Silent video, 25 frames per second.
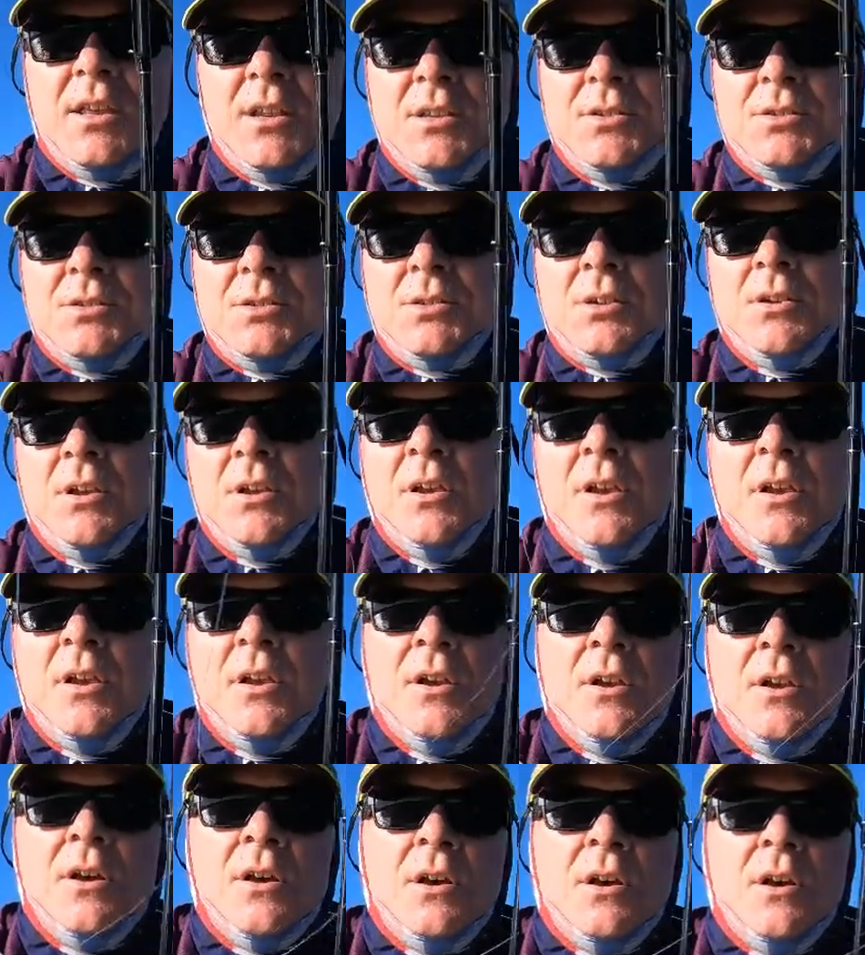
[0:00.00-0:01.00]
this
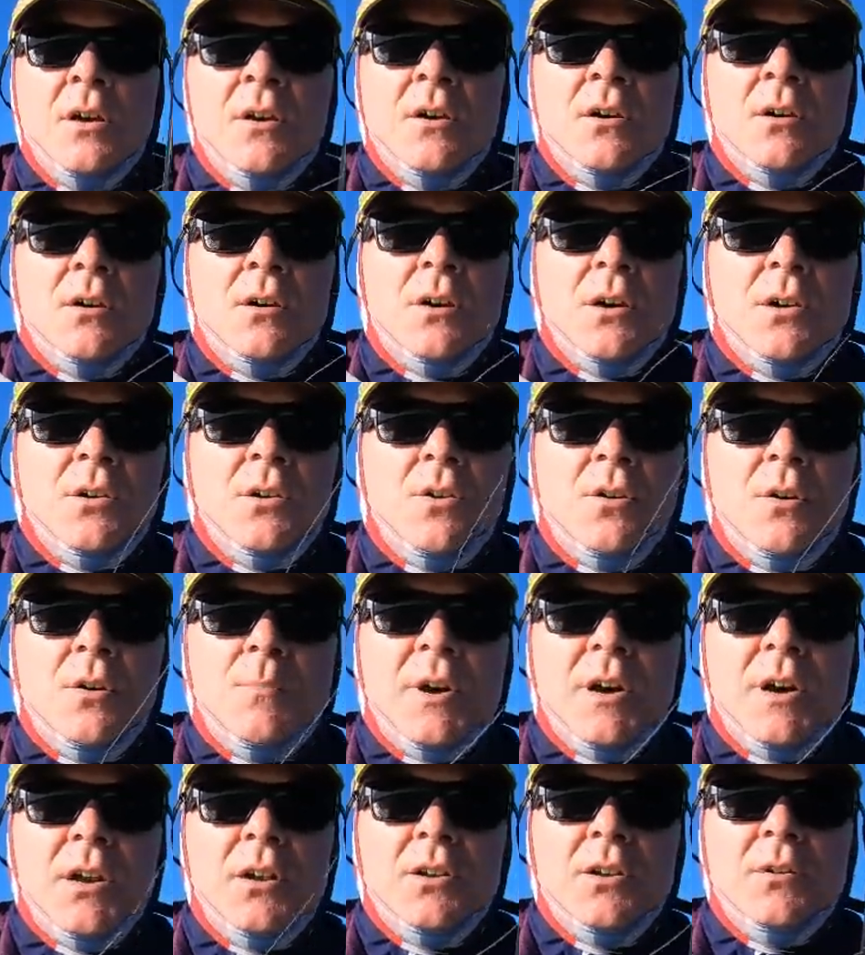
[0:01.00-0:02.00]
on all
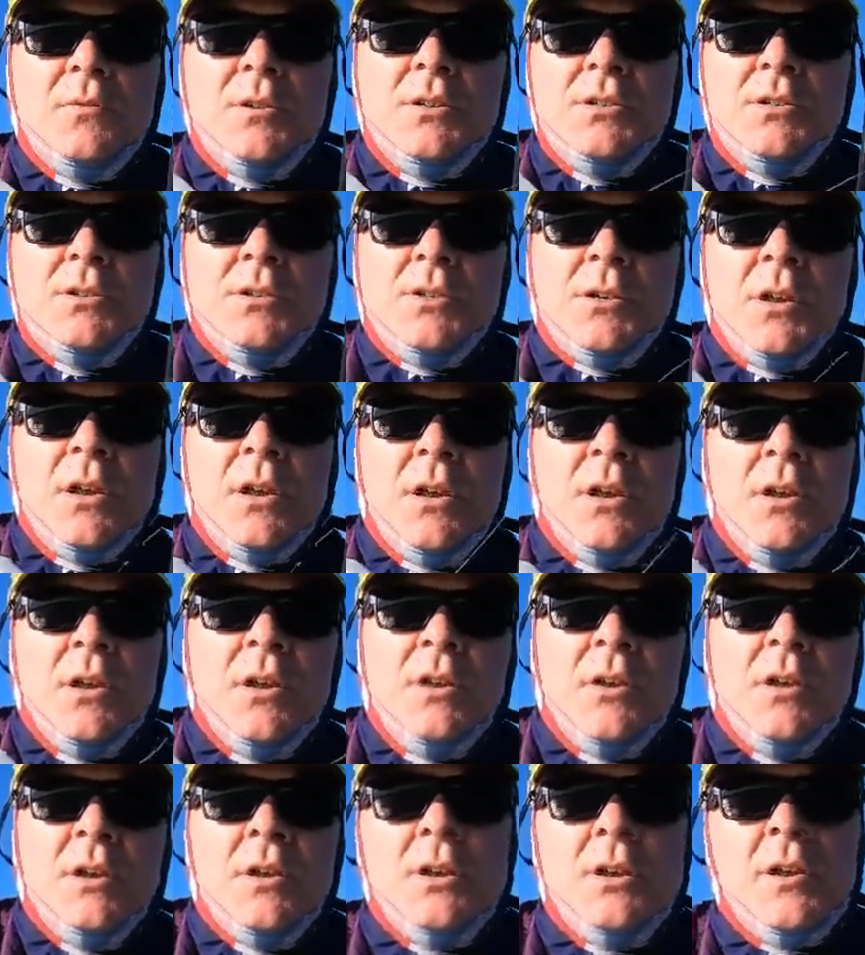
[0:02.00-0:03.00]
my lures,
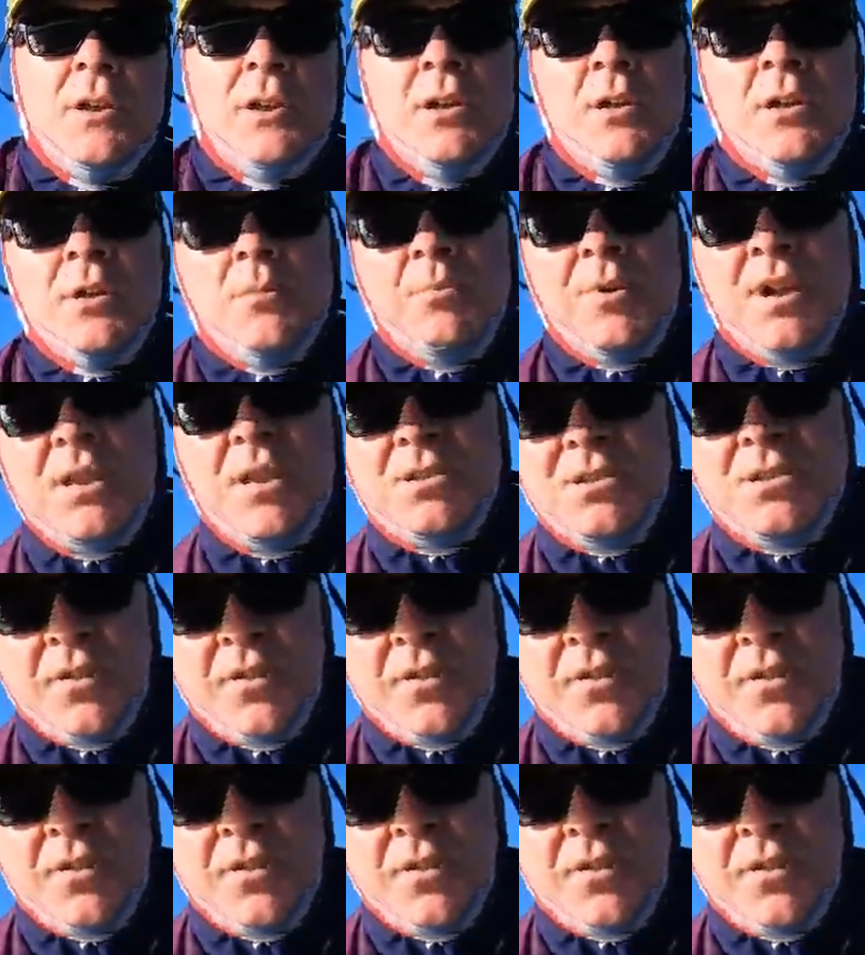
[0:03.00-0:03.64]
brings